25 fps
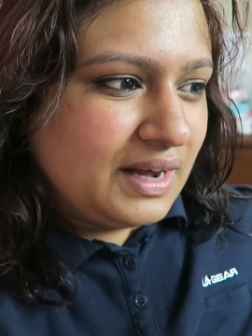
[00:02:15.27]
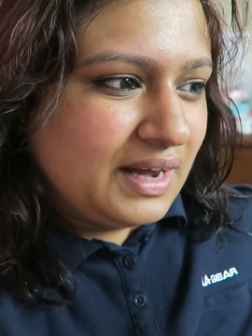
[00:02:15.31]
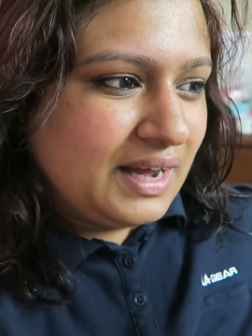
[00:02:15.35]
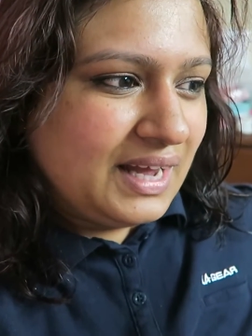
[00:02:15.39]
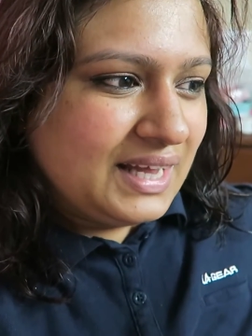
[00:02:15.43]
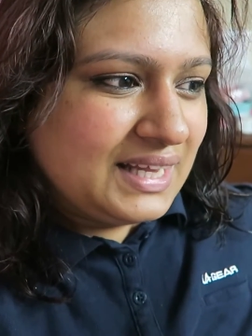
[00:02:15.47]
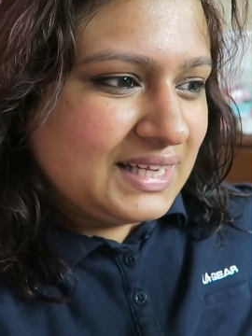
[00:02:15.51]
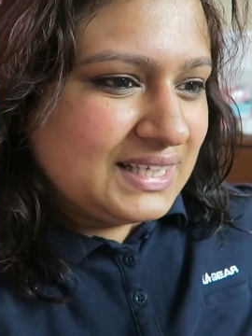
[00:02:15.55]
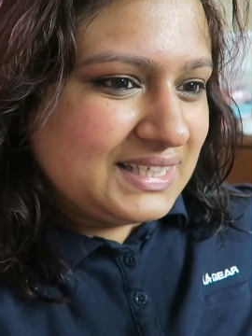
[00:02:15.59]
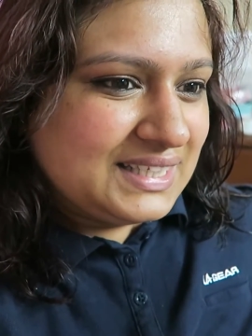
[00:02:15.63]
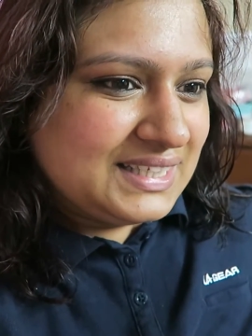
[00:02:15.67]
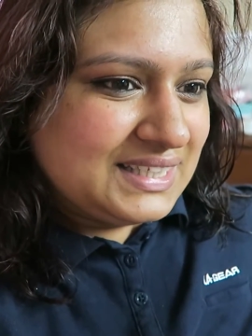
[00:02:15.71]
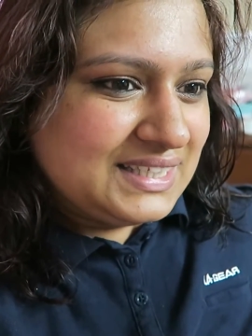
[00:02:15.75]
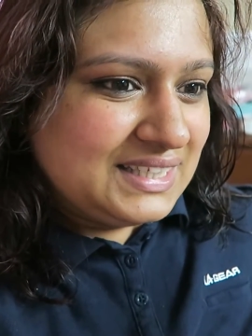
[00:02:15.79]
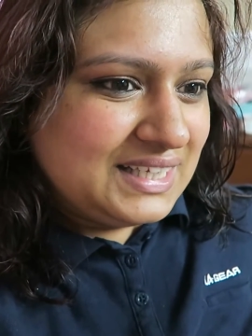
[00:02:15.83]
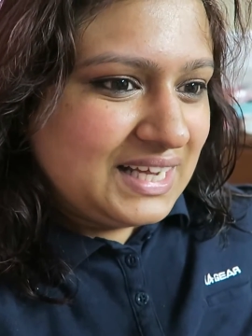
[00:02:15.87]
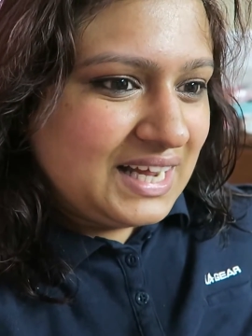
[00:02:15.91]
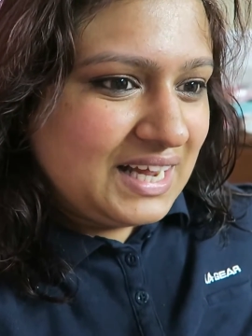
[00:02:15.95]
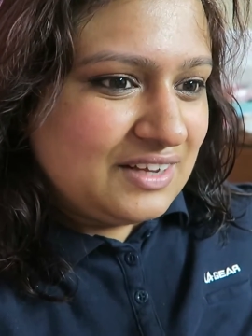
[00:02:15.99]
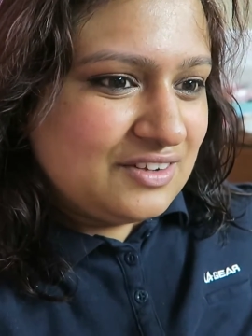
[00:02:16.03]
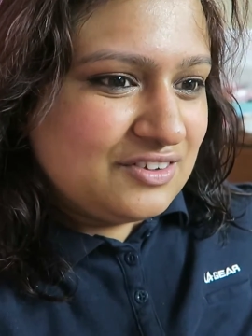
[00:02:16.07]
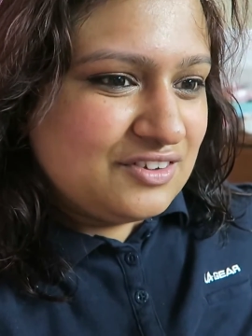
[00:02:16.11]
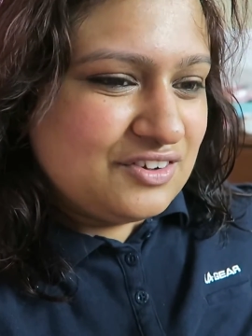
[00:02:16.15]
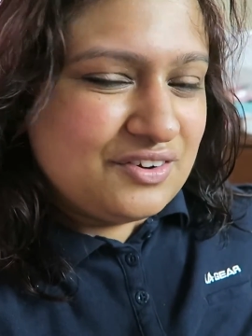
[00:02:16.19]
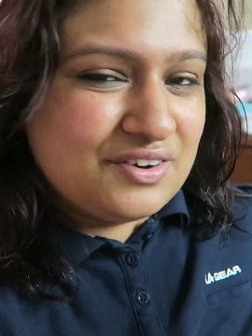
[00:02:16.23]
and
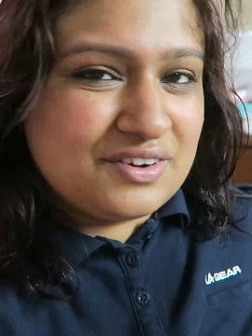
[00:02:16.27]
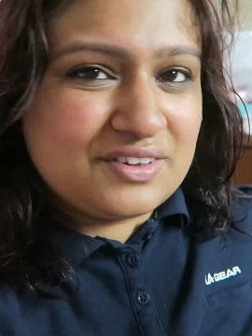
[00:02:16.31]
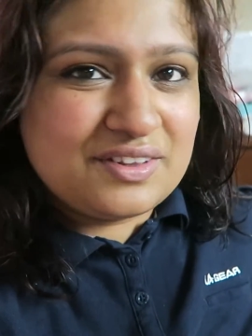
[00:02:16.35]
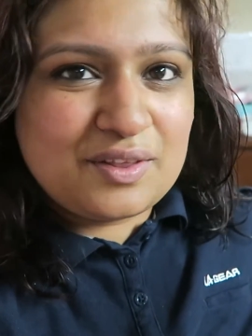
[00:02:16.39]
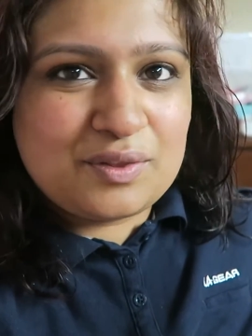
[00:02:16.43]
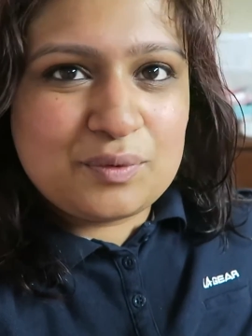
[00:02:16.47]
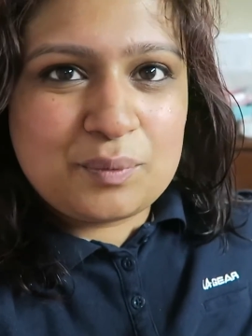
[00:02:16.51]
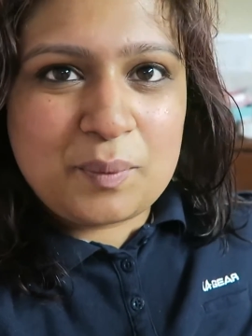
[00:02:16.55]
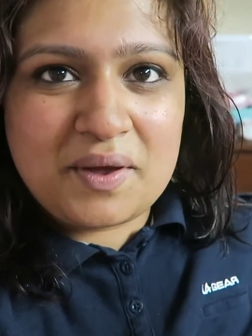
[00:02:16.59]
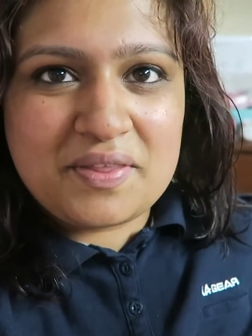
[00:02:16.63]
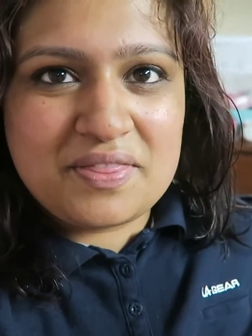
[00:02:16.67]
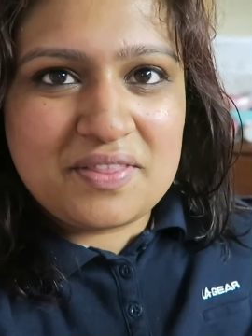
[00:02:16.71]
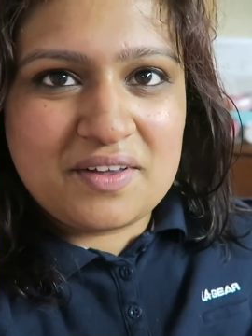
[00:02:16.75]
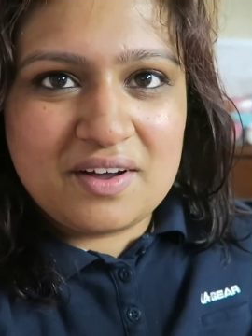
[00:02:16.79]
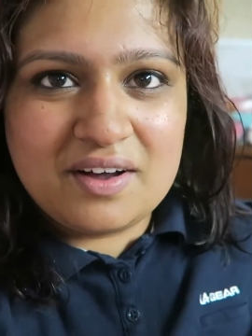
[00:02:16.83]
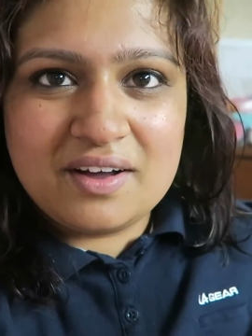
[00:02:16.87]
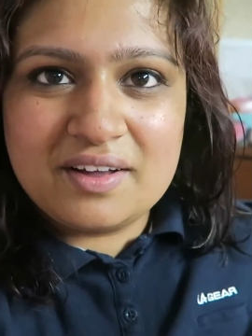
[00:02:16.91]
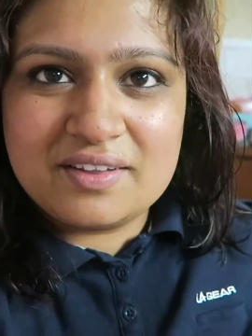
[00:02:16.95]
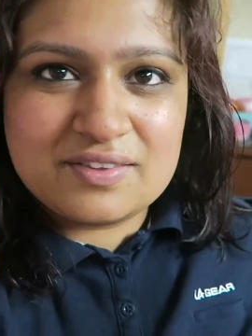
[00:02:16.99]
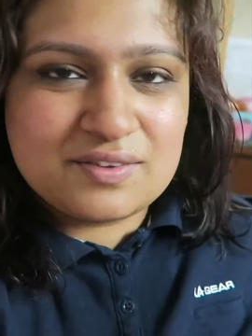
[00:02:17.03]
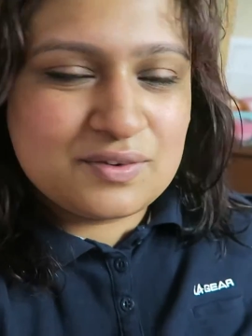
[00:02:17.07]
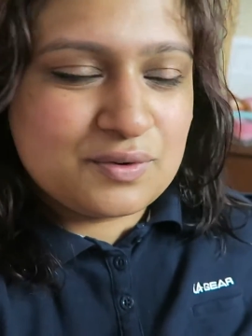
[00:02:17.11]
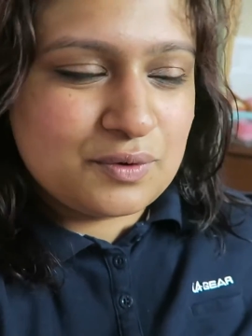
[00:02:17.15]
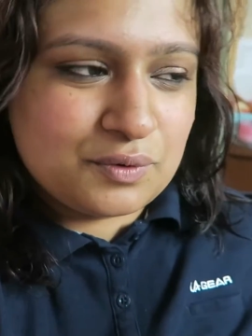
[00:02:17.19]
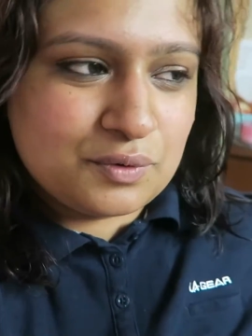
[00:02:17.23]
during this weather,
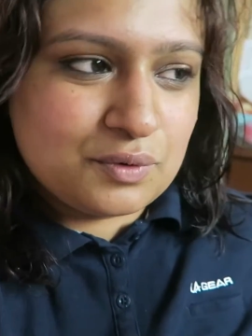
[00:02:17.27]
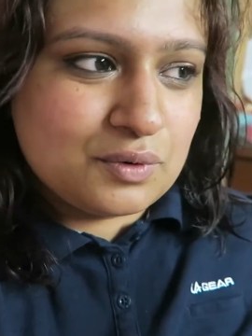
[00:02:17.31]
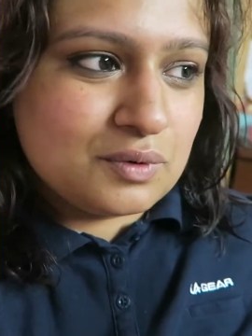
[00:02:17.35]
it's not